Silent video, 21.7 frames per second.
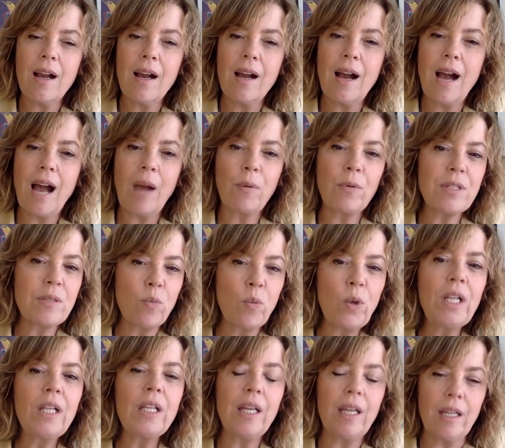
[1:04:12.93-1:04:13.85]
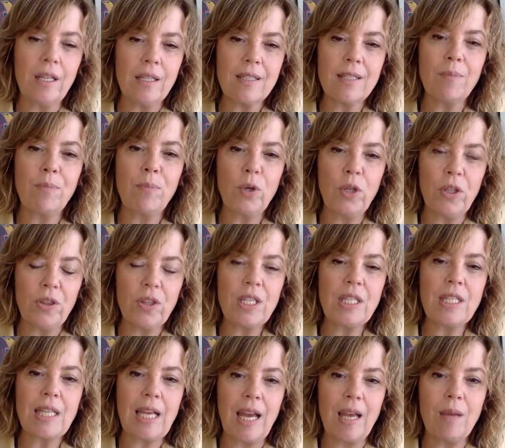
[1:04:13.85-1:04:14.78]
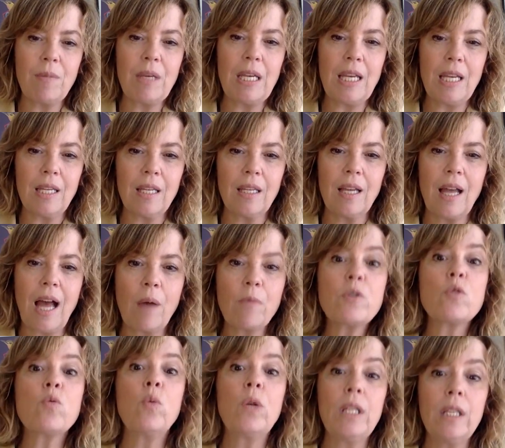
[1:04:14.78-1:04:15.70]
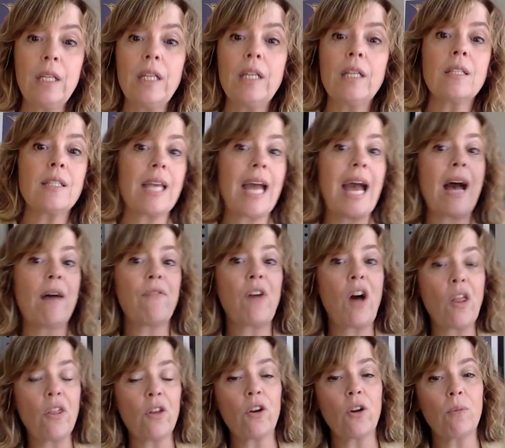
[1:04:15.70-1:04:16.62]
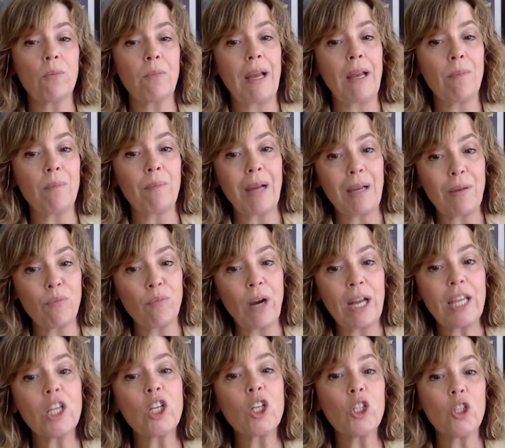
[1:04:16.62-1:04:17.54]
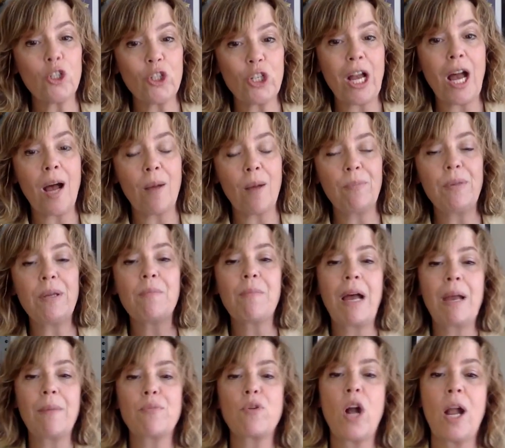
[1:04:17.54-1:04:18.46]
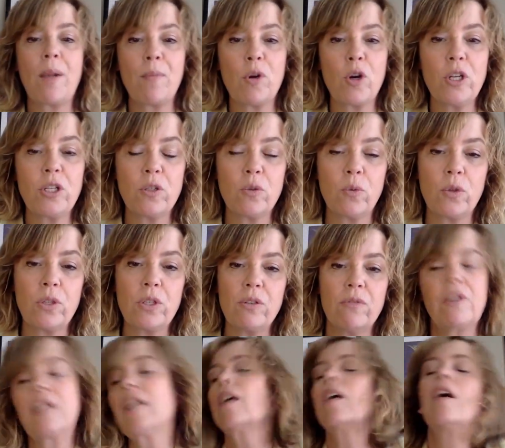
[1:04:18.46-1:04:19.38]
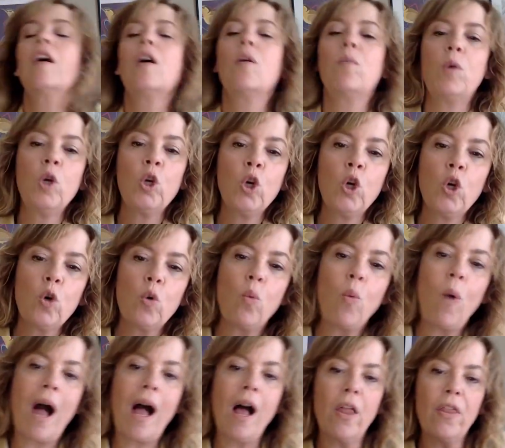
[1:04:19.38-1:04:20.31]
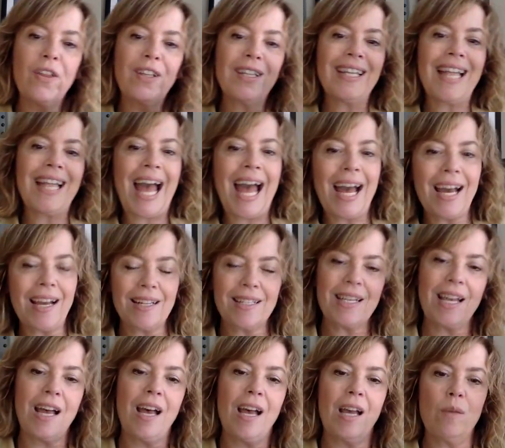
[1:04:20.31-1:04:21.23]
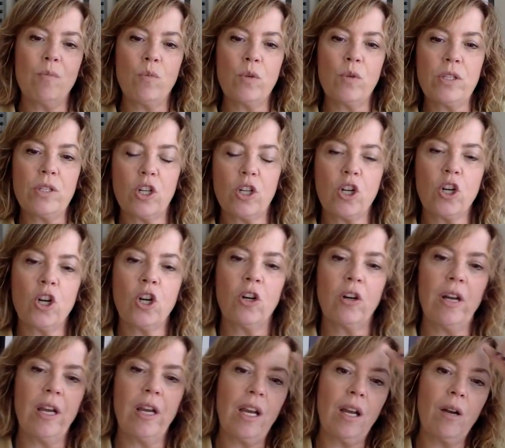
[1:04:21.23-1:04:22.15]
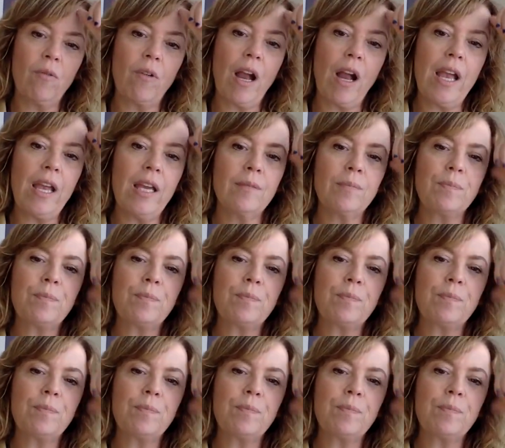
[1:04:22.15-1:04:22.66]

I was willing to put the time in. I was willing to have my regular job be my primary source of income while the lag time was occurring, right?